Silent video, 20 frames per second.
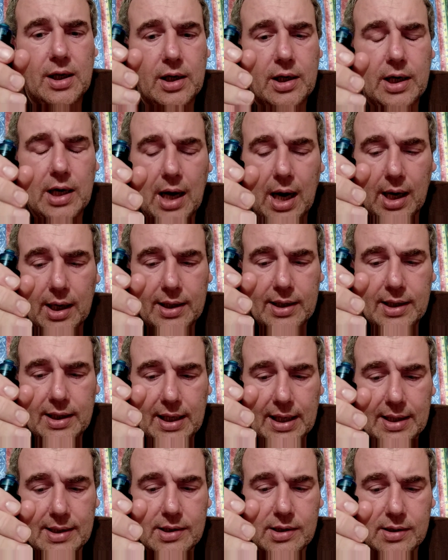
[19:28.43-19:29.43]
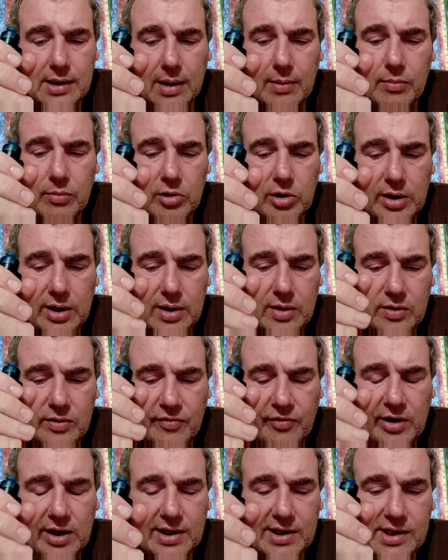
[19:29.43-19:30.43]
nut in there somewhere. It
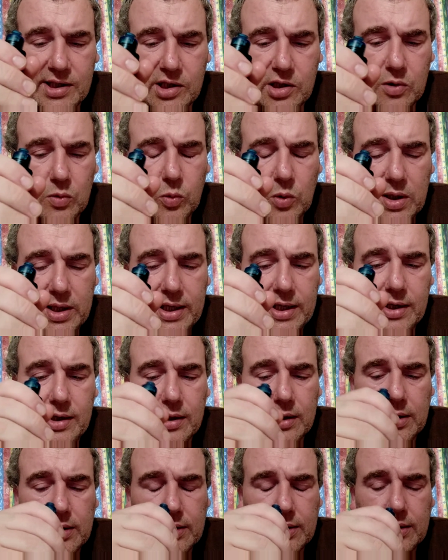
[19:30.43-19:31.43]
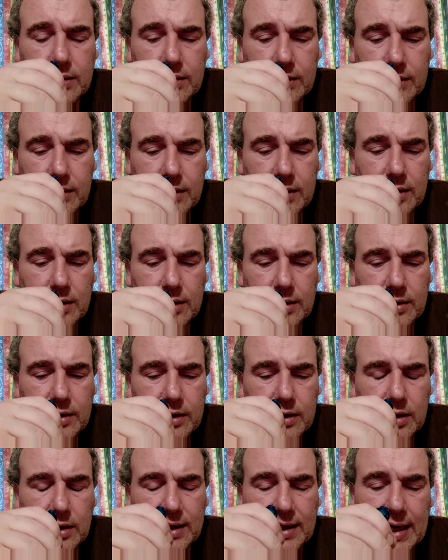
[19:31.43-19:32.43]
was very sweet and
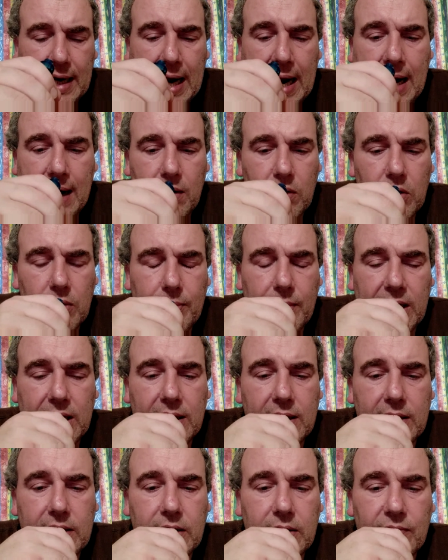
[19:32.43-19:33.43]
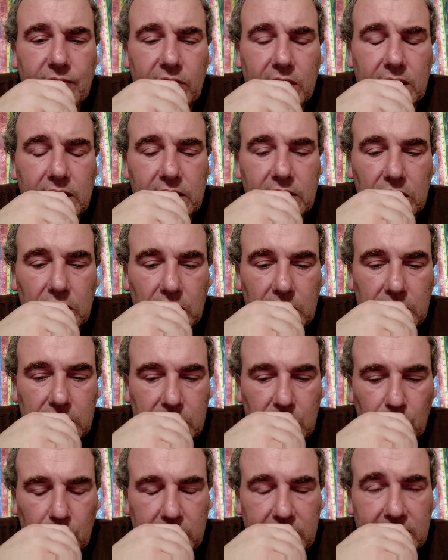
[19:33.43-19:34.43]
you know caramelly, very
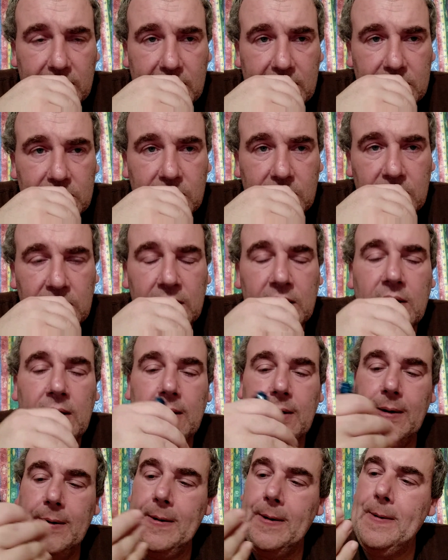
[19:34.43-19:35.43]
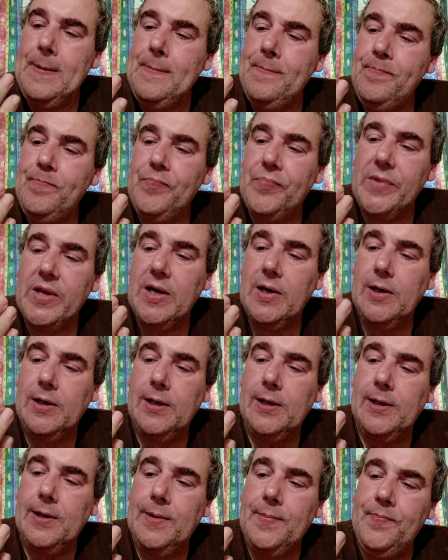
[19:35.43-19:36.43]
nice. But this,
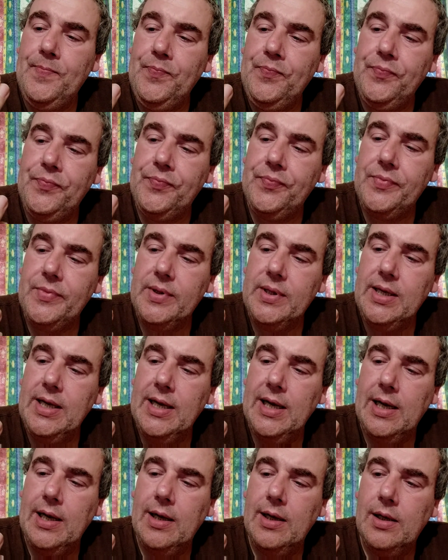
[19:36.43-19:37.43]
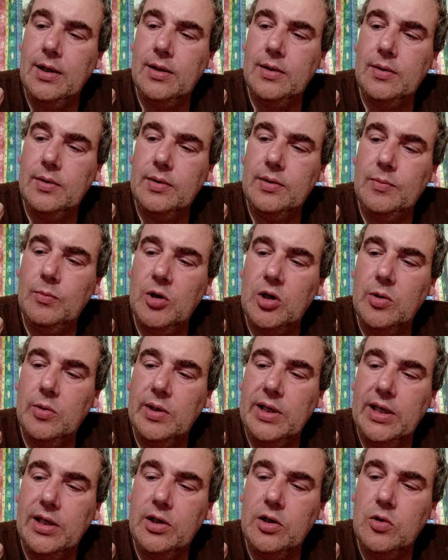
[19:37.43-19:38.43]
yeah, what
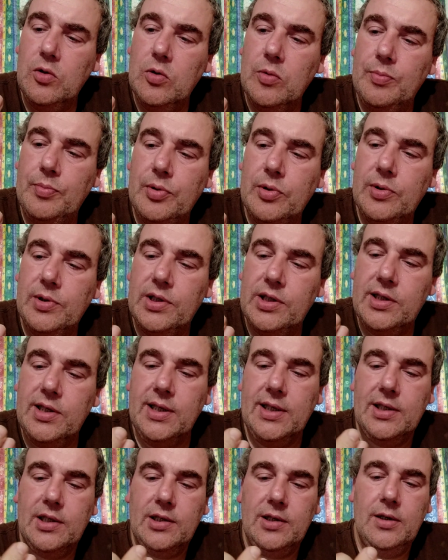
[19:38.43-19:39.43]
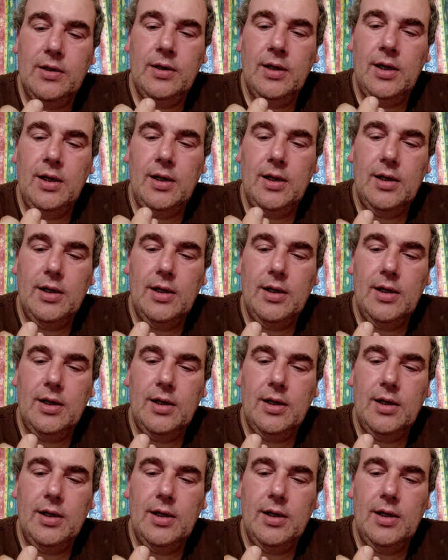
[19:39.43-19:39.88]
we at 0.62,